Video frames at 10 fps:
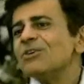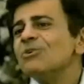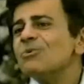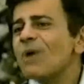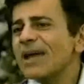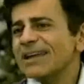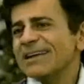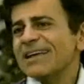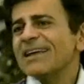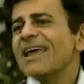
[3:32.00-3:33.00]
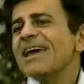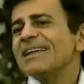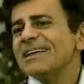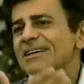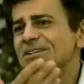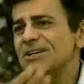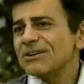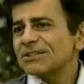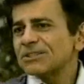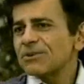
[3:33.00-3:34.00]
You write it and hand the
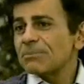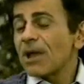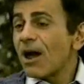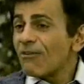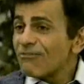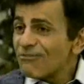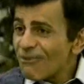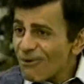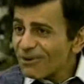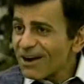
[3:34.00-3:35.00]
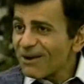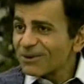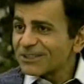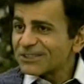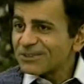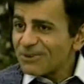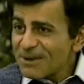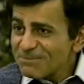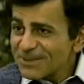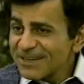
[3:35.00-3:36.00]
engineer a script, a 4-hour
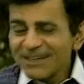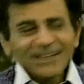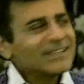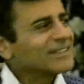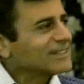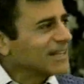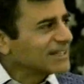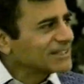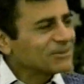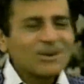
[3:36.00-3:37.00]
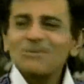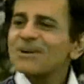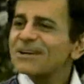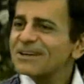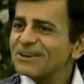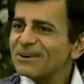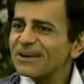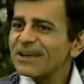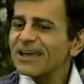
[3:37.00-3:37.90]
script. That's the way we're going to do it.